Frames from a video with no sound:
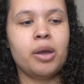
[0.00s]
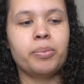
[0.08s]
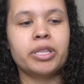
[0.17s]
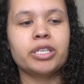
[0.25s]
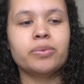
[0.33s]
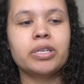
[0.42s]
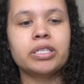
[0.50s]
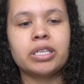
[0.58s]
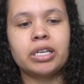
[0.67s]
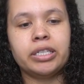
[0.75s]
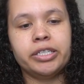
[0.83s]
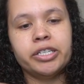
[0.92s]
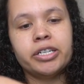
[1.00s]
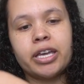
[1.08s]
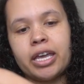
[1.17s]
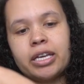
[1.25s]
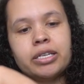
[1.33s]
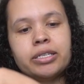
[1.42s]
But this one's a clear
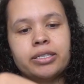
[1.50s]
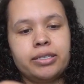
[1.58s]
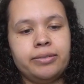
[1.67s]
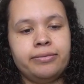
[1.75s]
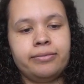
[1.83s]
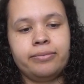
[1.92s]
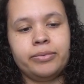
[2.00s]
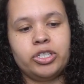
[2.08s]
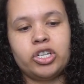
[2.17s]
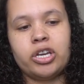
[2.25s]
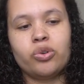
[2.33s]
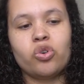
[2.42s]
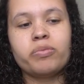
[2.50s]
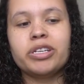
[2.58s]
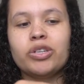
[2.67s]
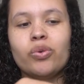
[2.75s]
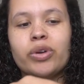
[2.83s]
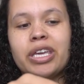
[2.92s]
case, which I normally
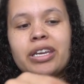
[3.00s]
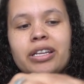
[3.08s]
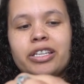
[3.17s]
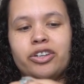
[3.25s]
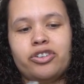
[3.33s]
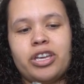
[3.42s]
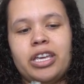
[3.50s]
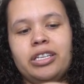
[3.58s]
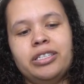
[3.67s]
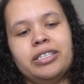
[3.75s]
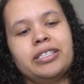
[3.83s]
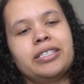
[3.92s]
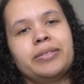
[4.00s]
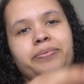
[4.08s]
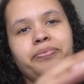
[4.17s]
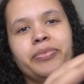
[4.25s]
don't get clear cases.